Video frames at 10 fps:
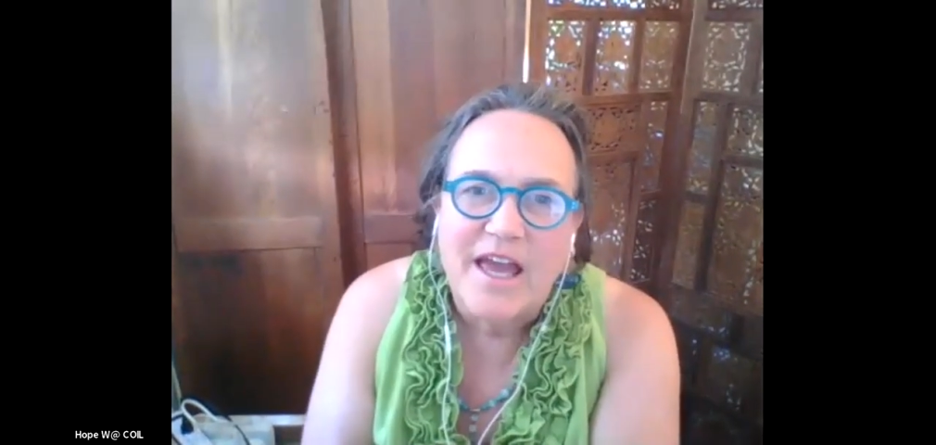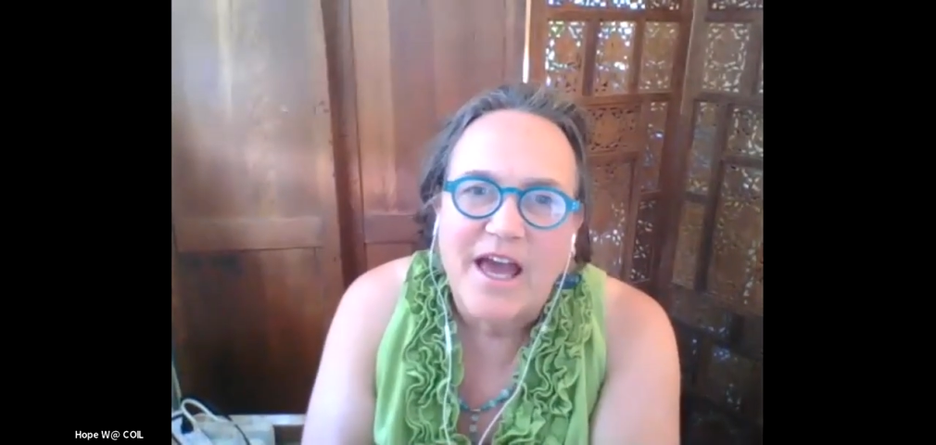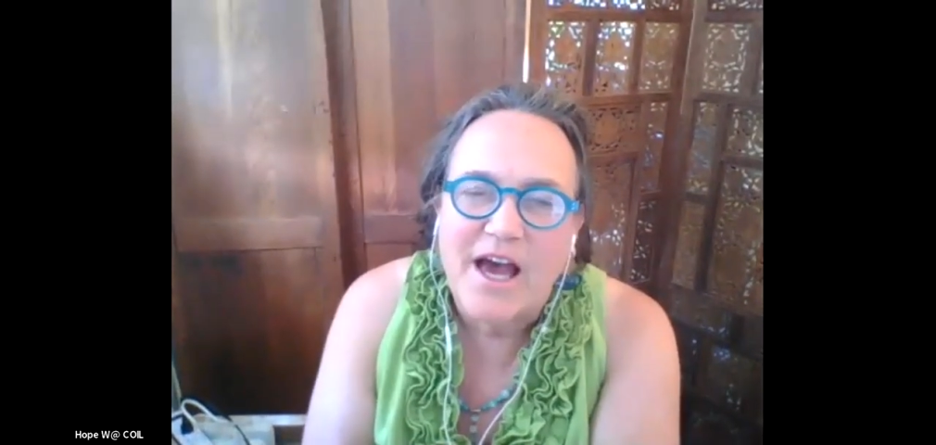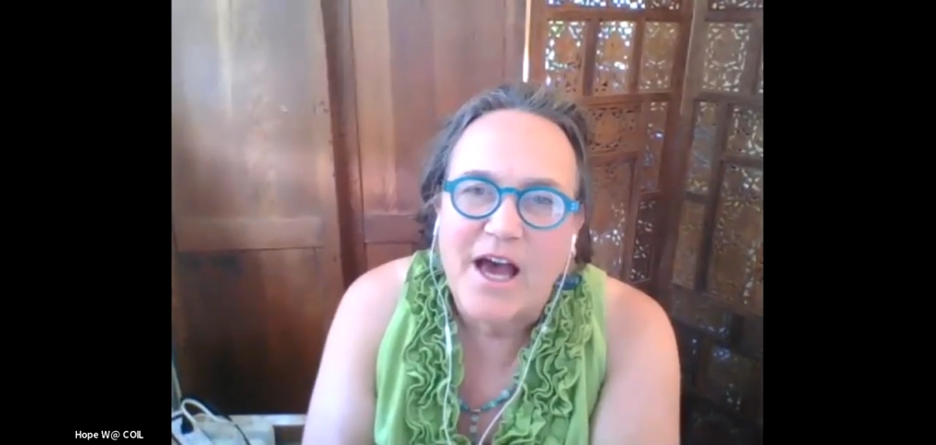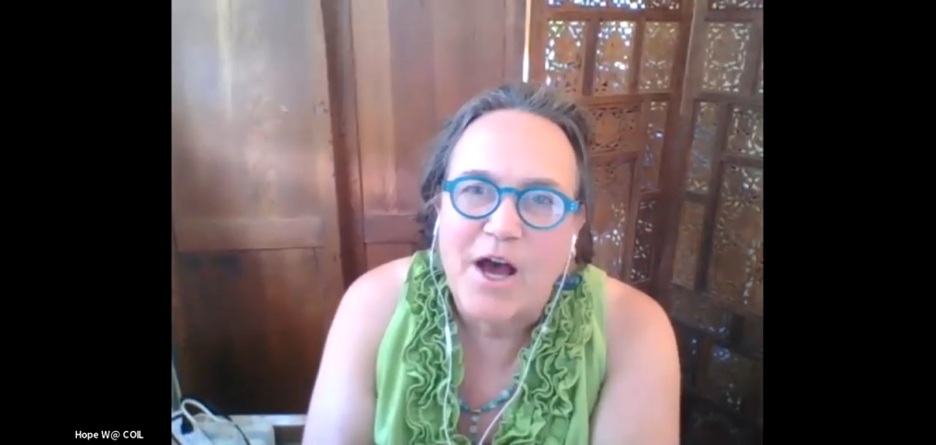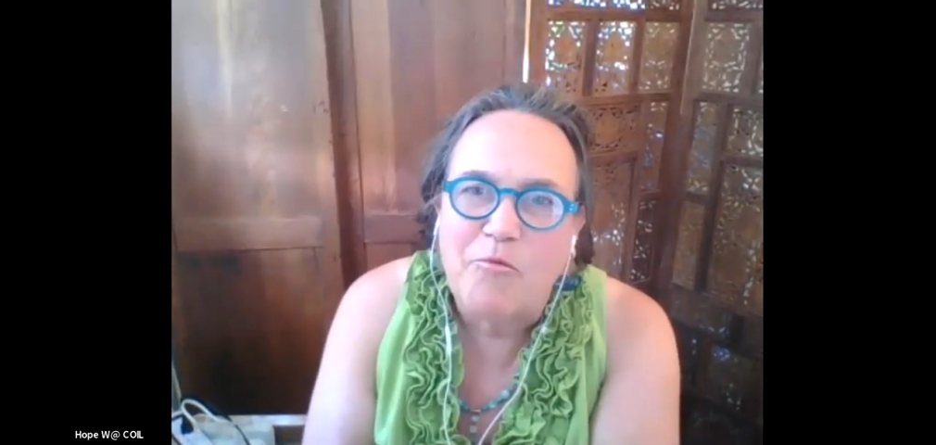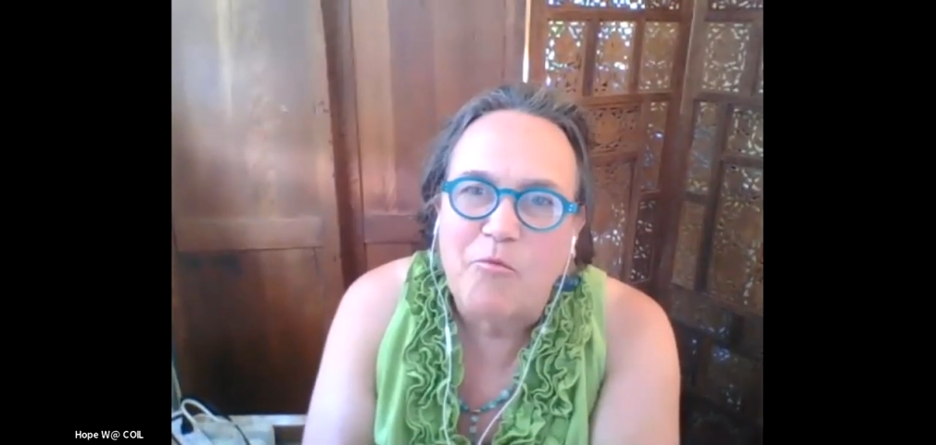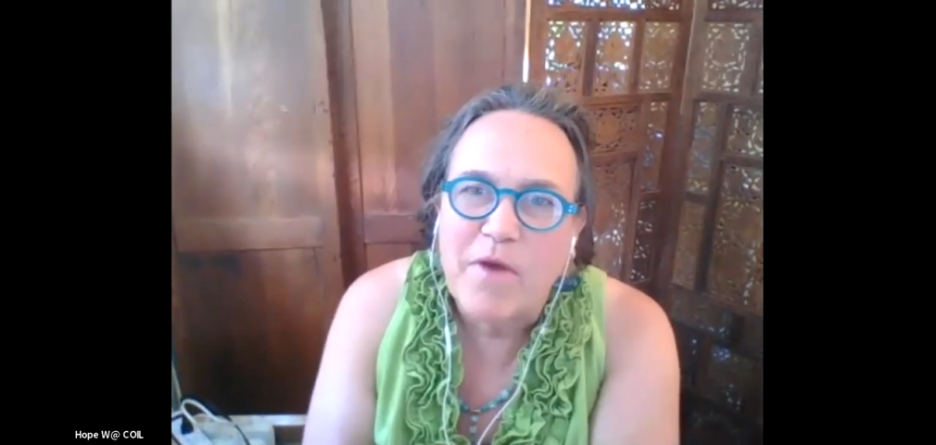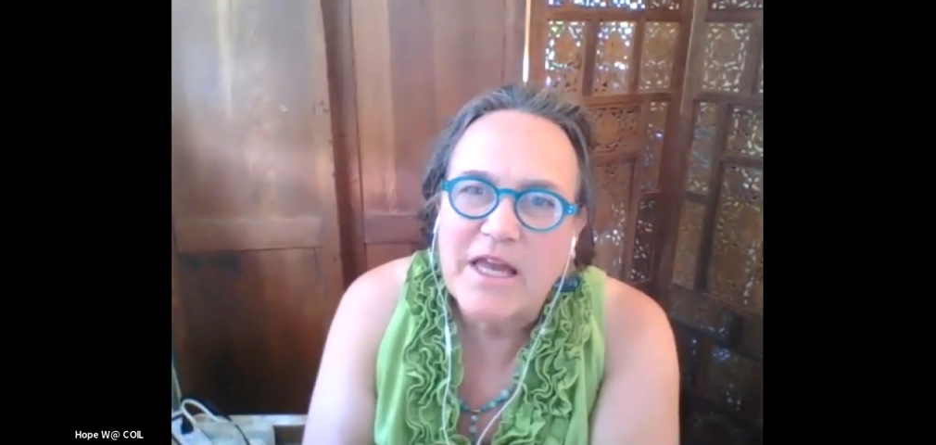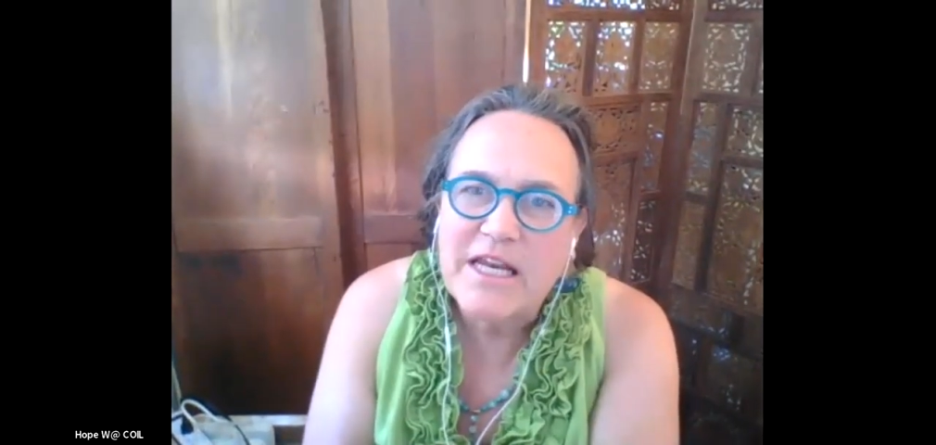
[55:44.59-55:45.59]

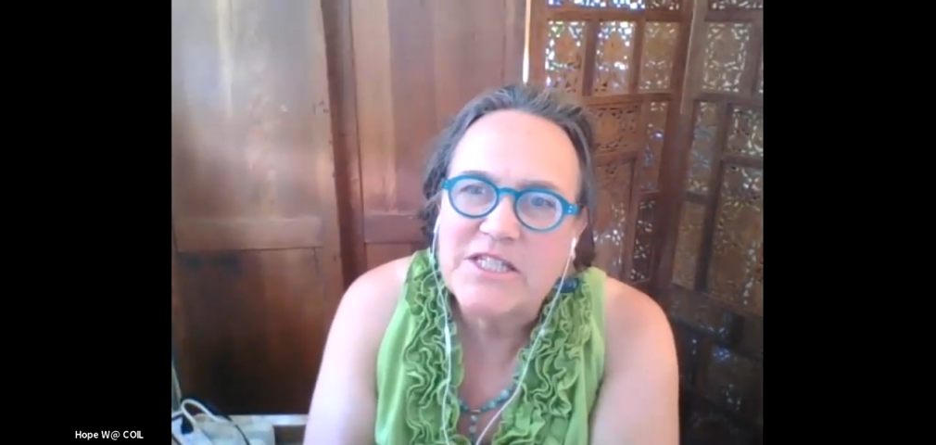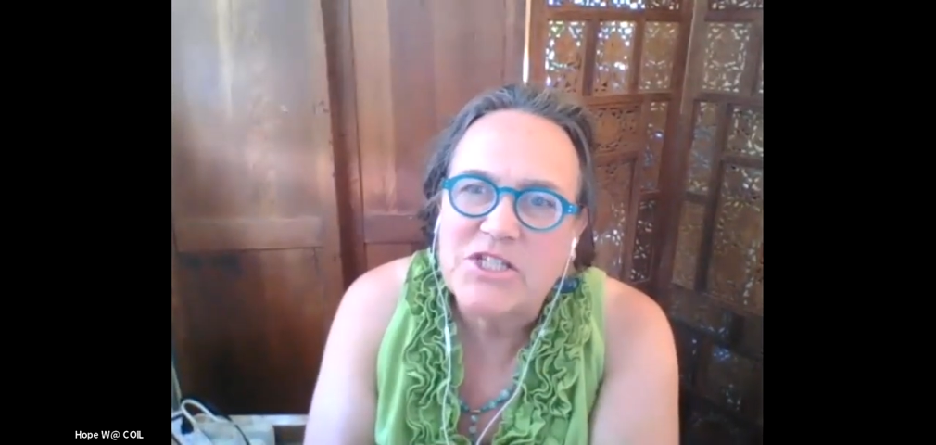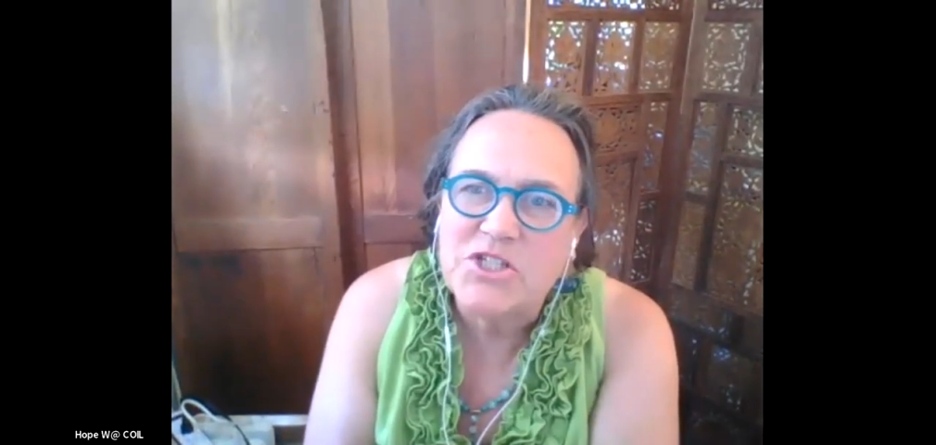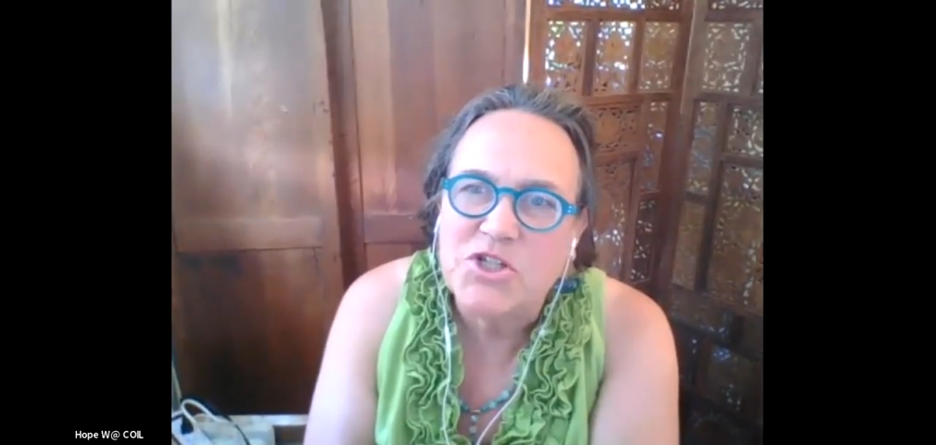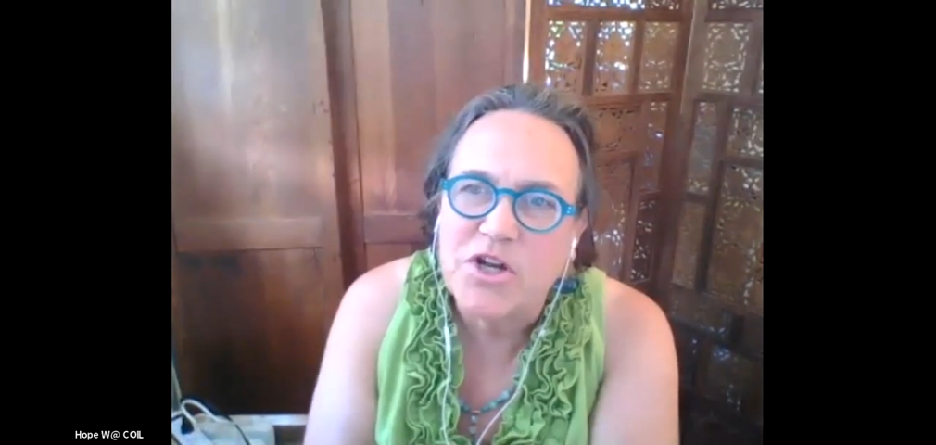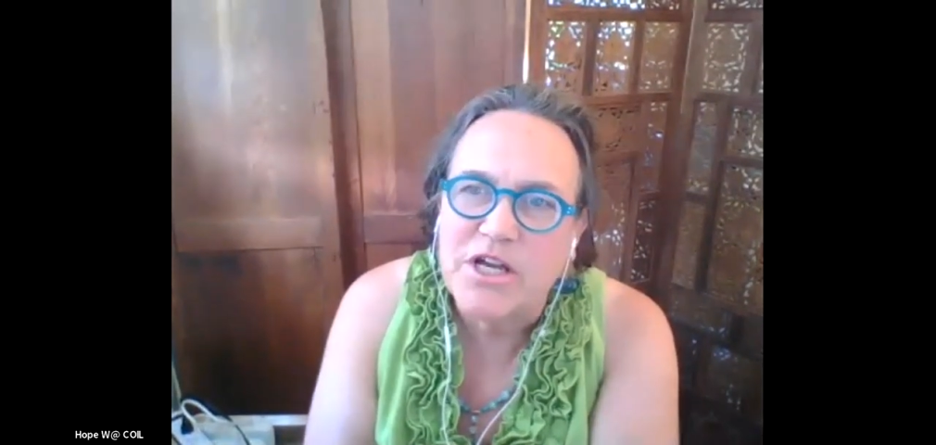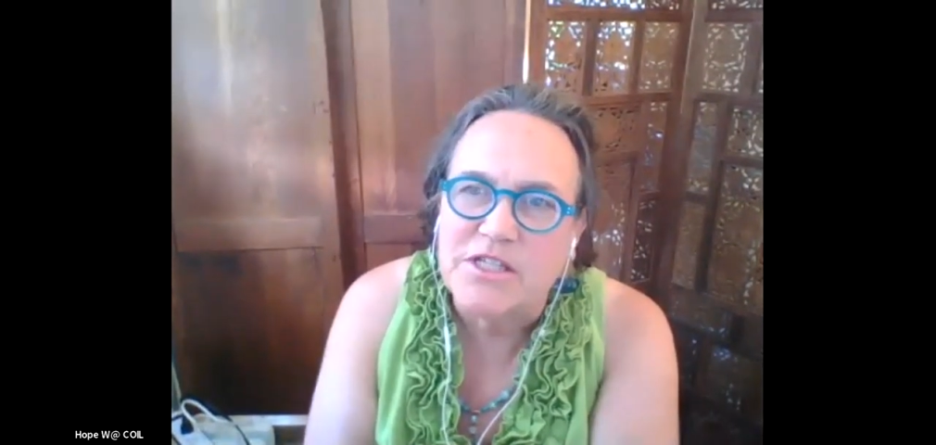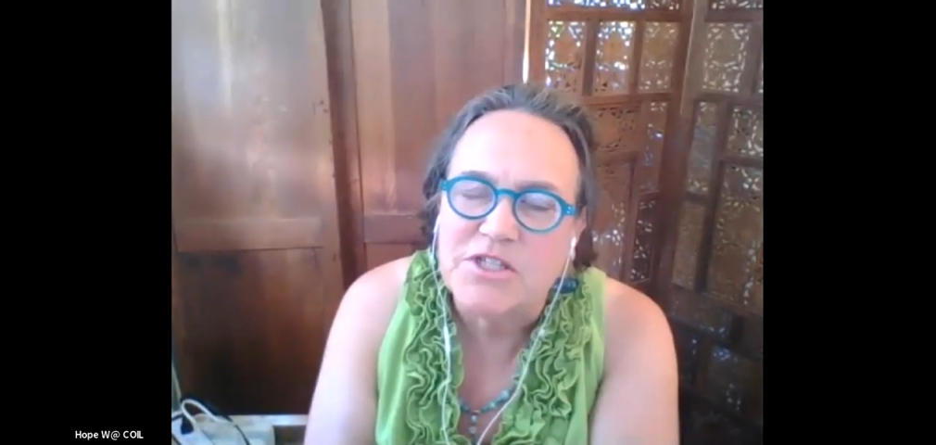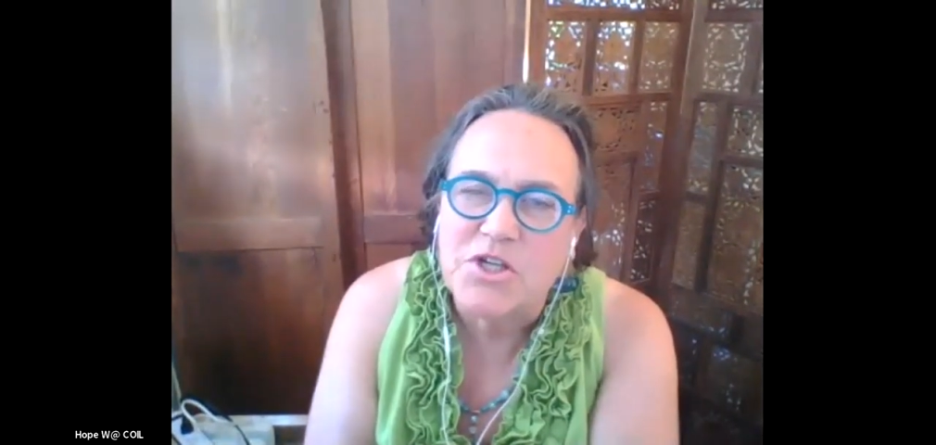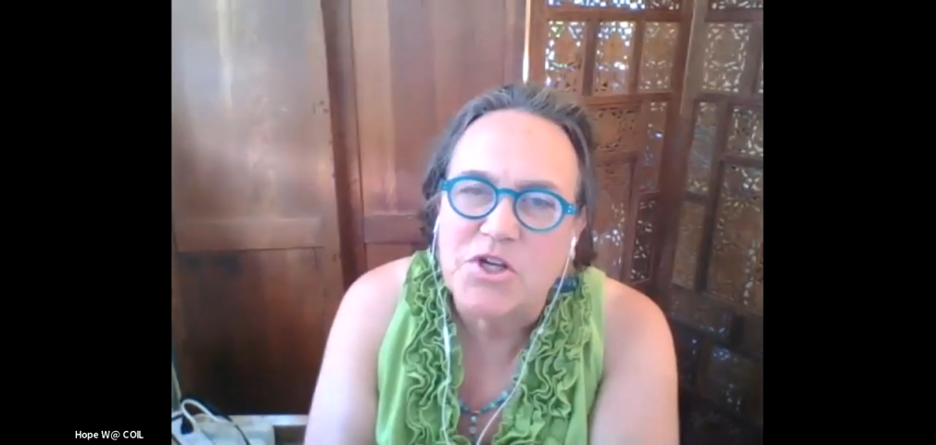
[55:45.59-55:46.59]
Any
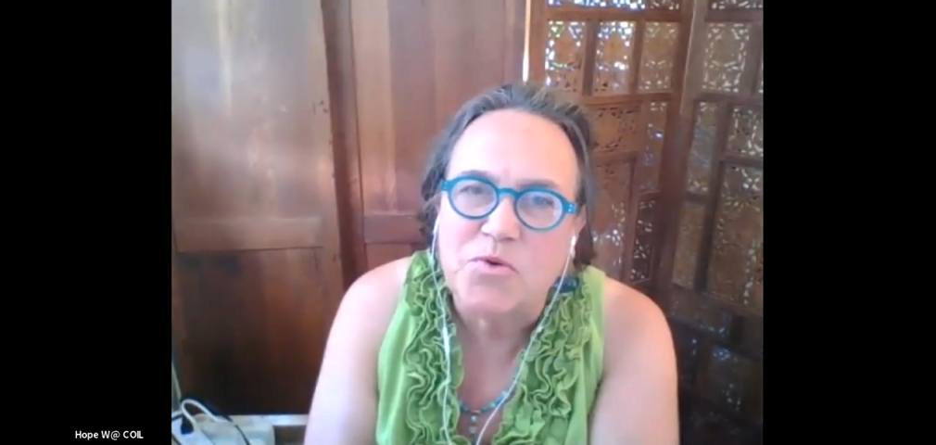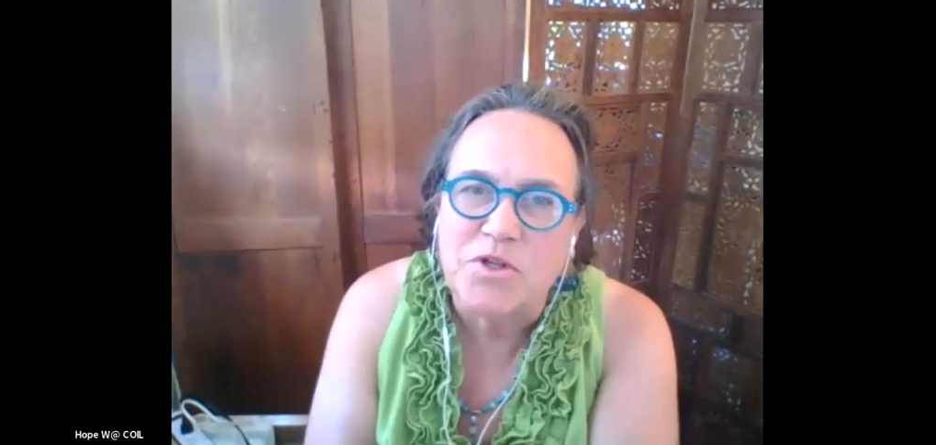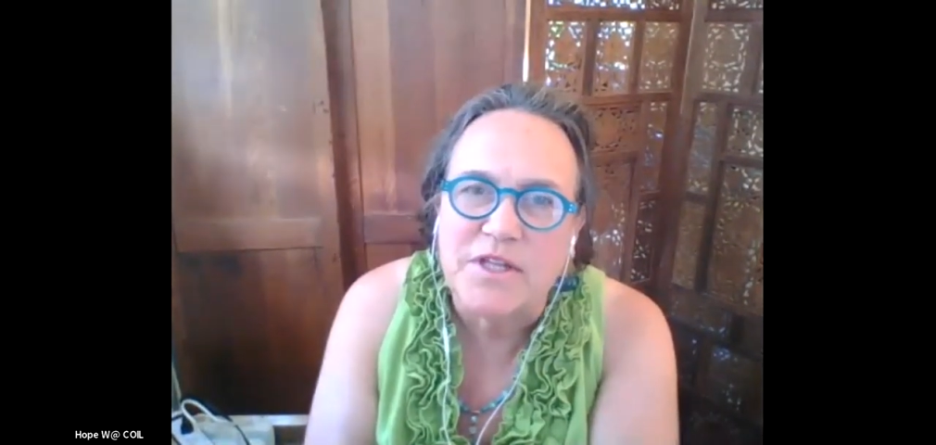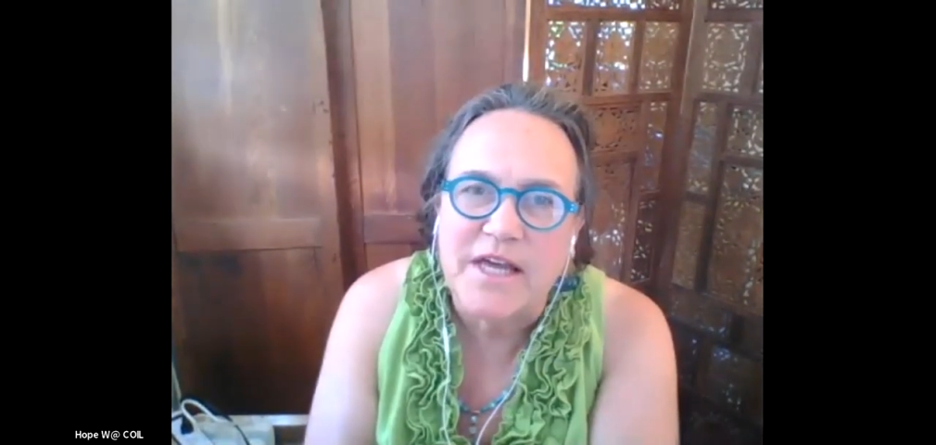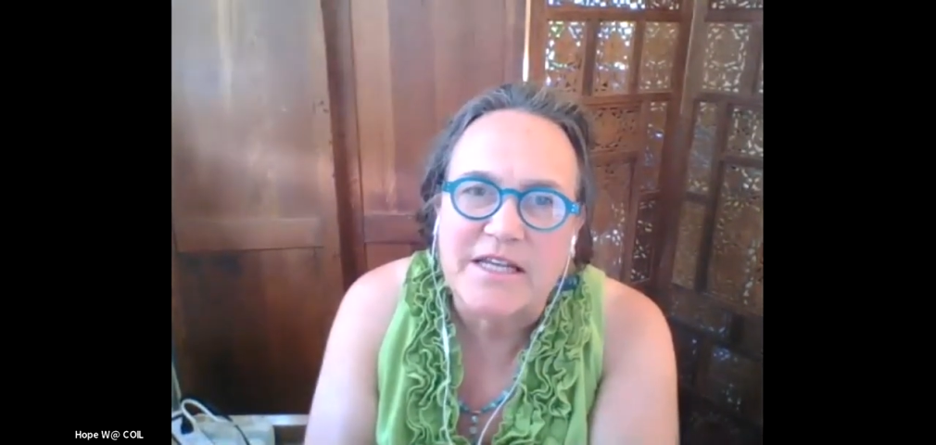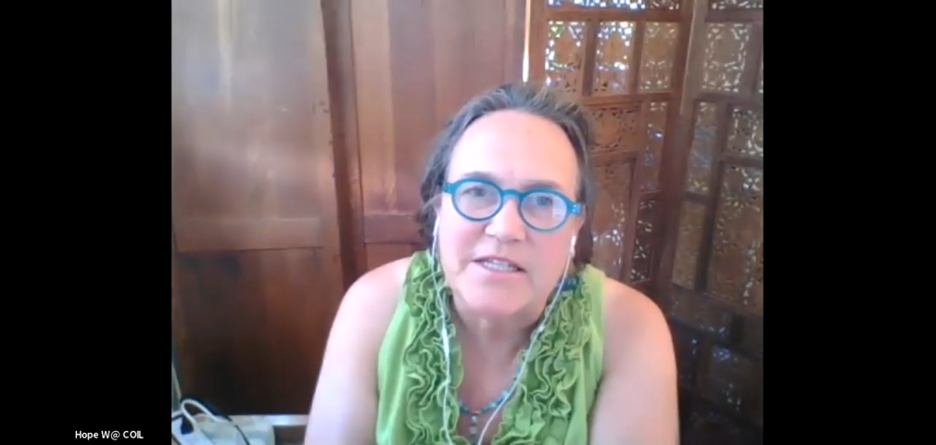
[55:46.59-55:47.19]
students who would like